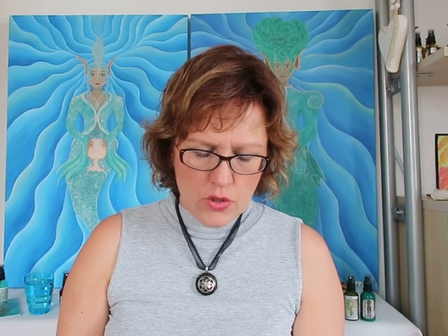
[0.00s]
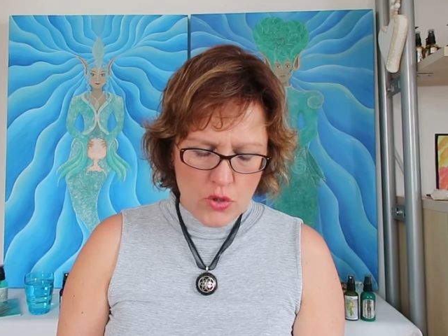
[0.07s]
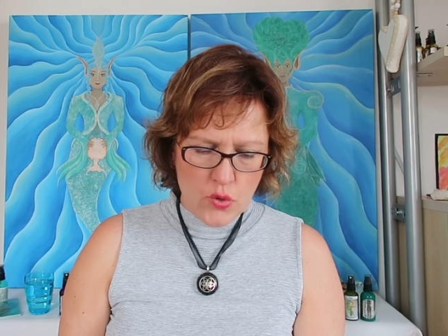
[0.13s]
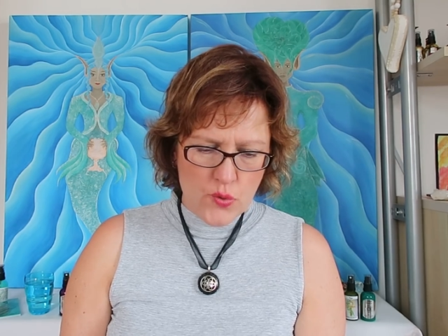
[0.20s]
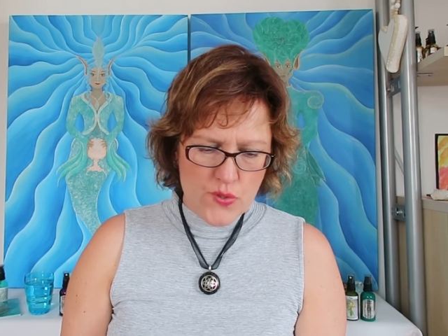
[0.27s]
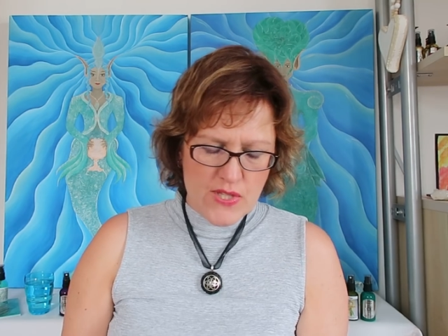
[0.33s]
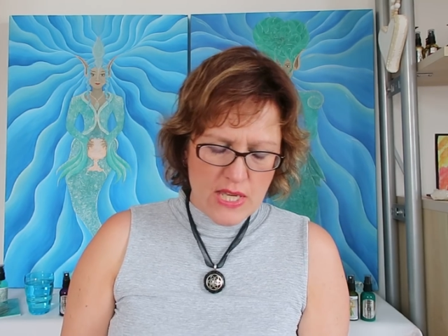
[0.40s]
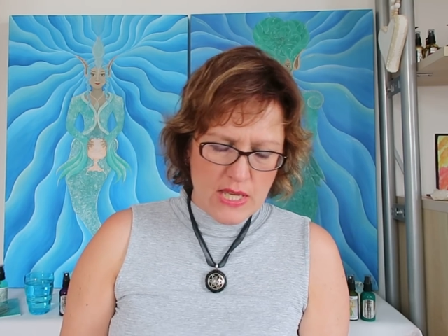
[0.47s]

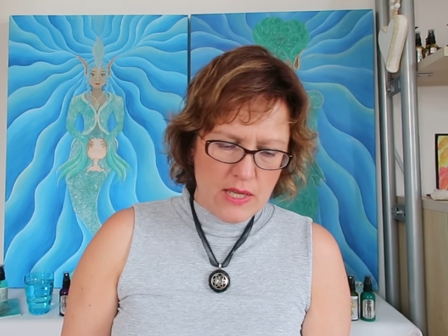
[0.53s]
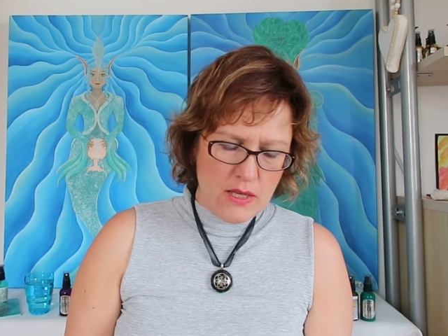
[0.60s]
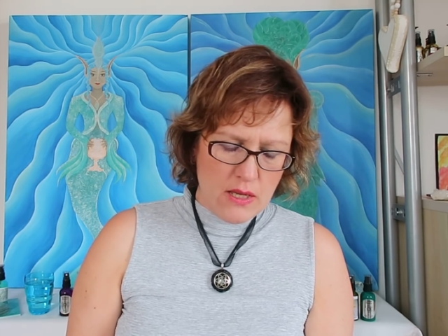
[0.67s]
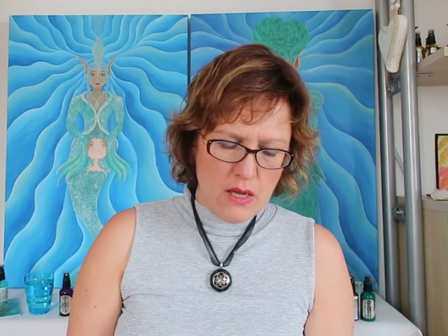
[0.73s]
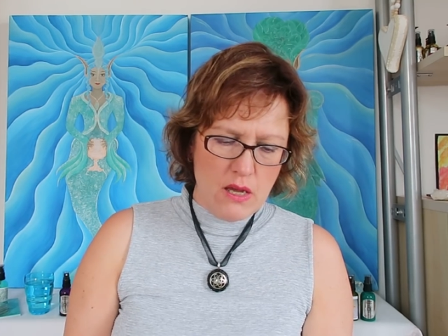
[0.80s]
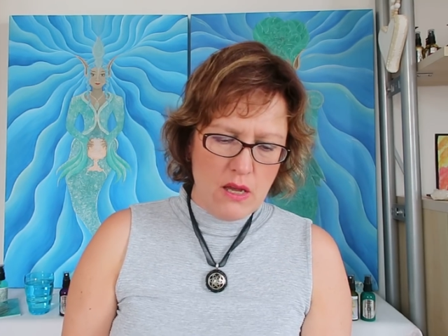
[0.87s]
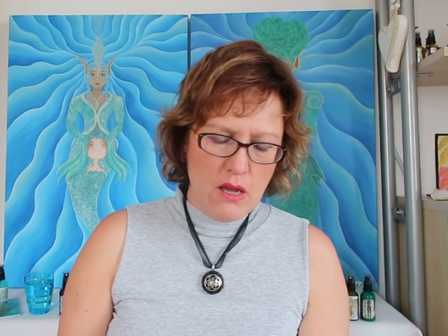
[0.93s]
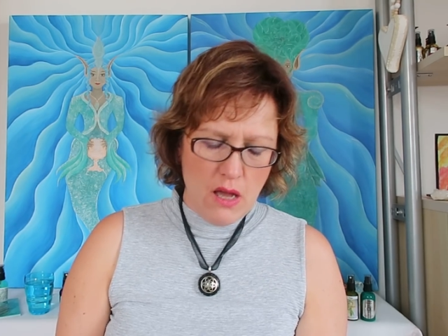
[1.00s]
causing
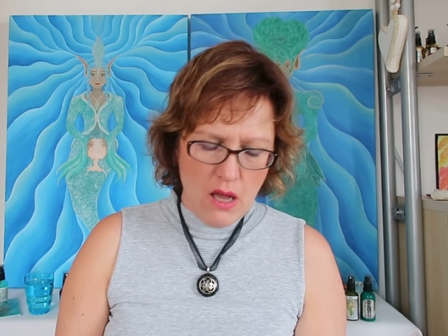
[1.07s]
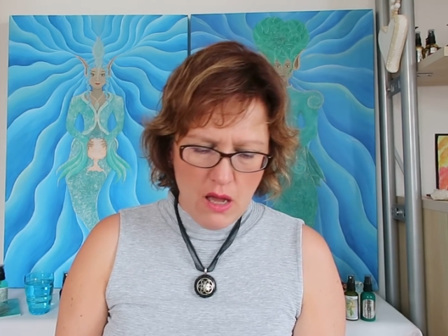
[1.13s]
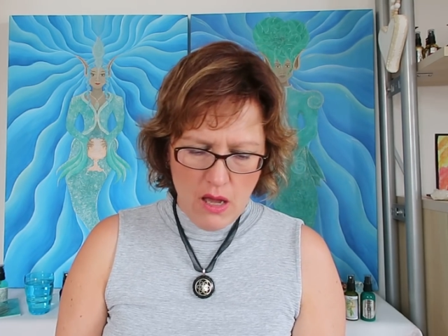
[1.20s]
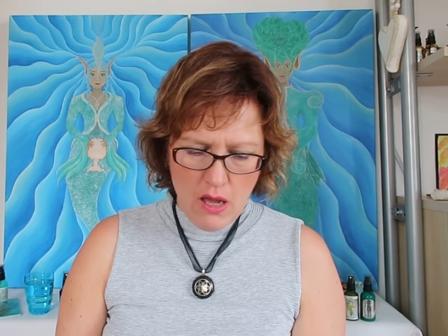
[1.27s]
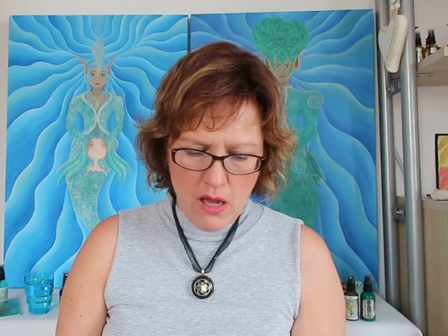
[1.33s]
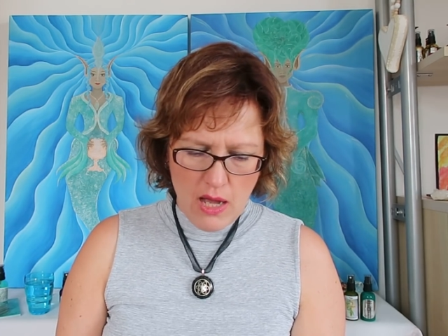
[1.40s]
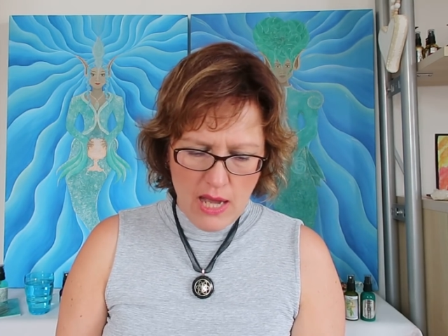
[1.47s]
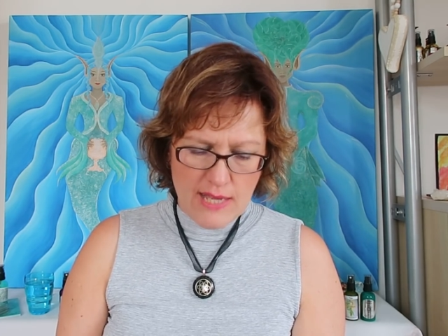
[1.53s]

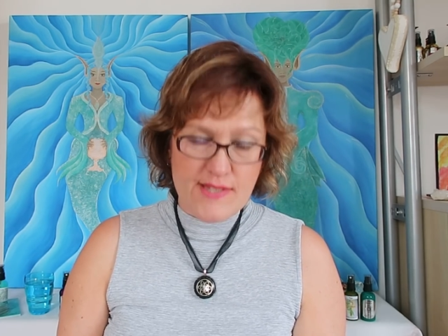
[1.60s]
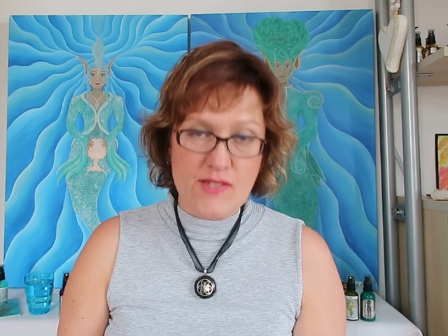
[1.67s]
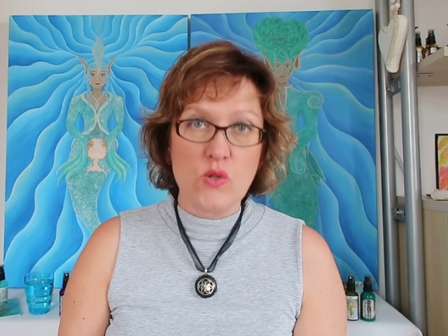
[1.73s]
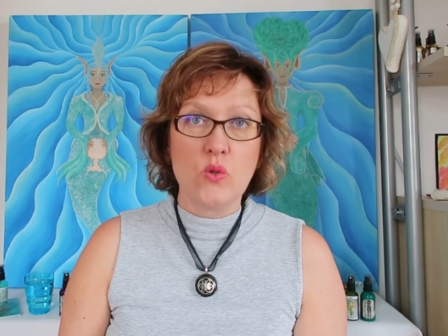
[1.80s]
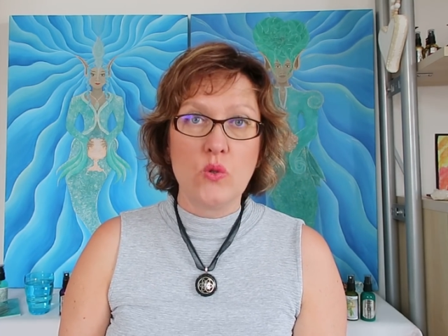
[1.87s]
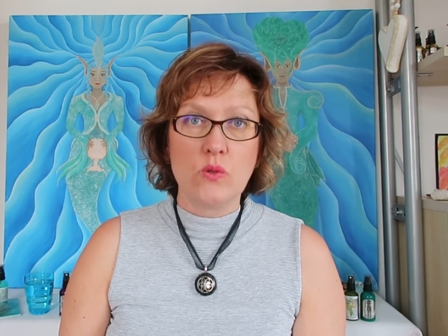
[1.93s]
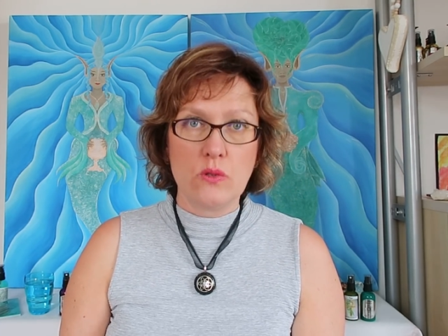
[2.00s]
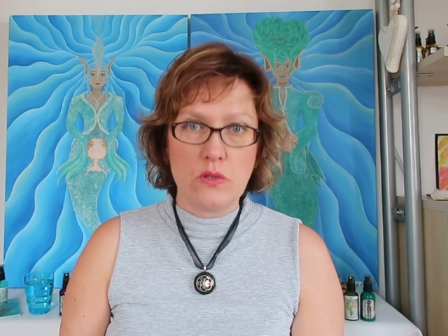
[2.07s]
us
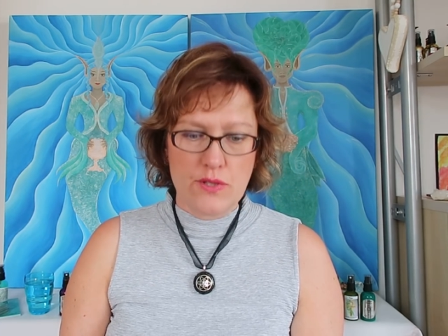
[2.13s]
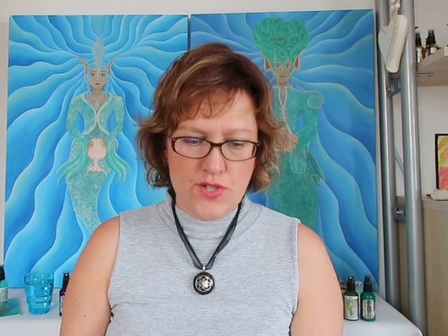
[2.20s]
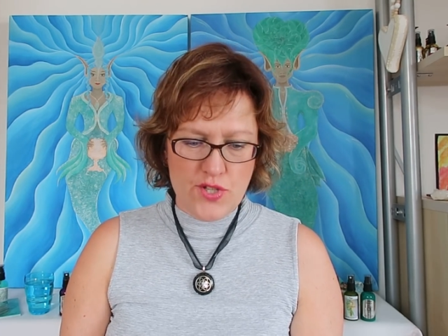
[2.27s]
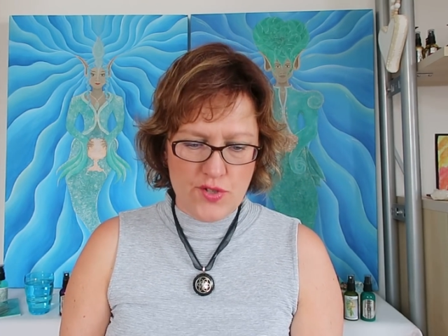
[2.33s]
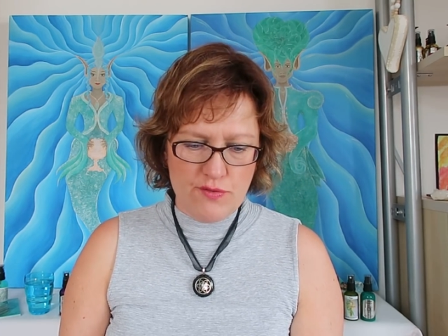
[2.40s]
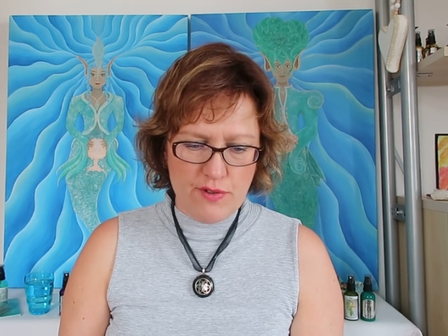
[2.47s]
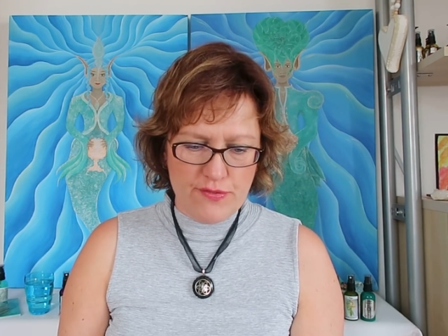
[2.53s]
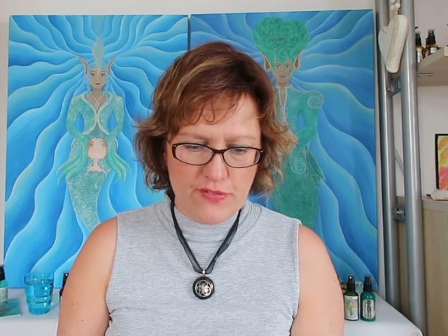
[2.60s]
all
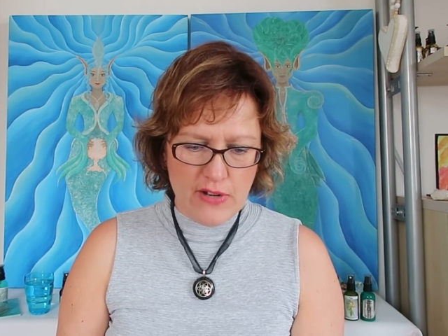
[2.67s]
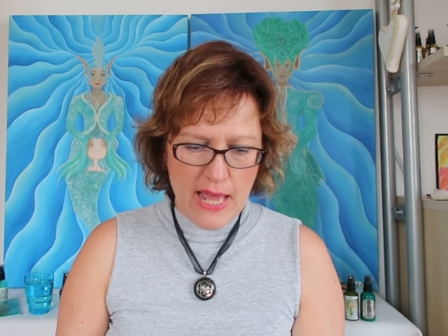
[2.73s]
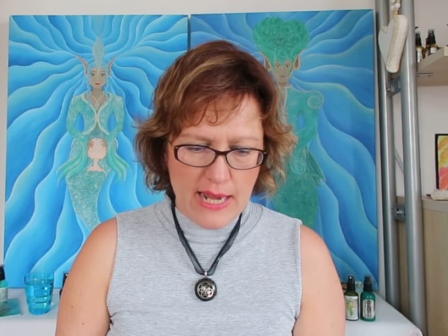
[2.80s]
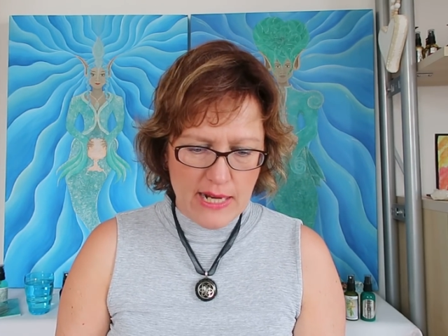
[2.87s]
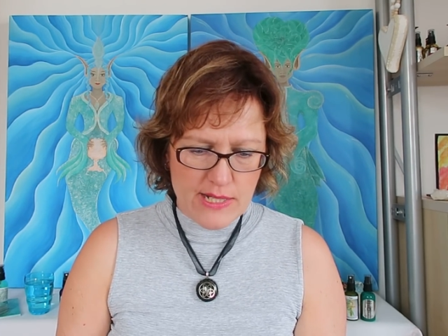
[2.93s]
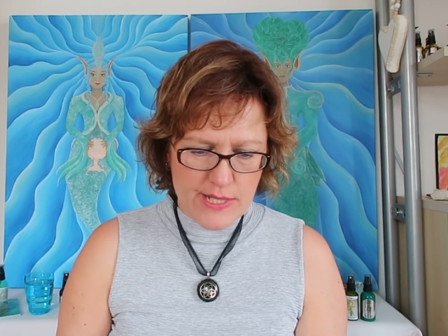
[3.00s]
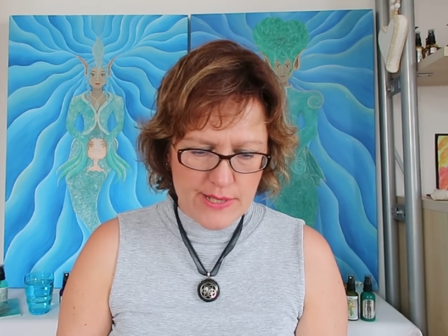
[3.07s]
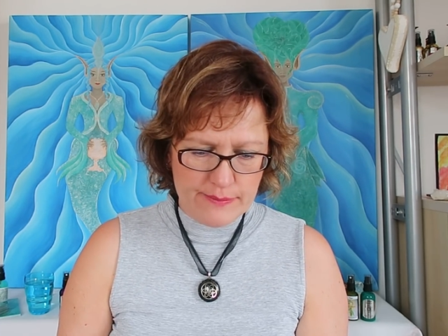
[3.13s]
to
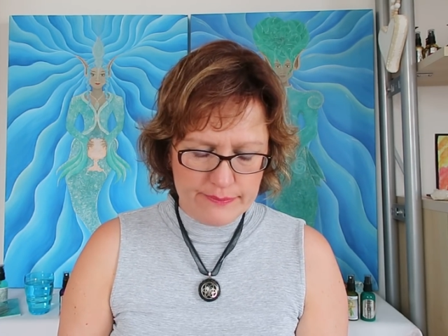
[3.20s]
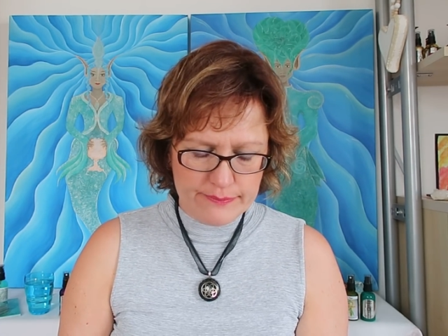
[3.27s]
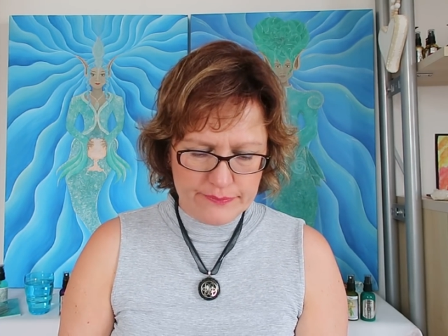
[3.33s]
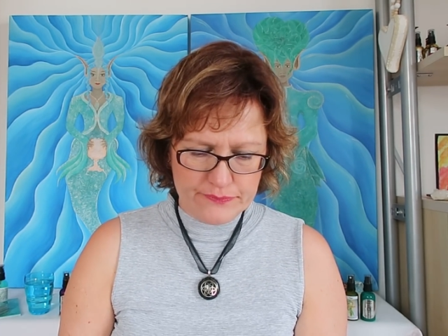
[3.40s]
reflect.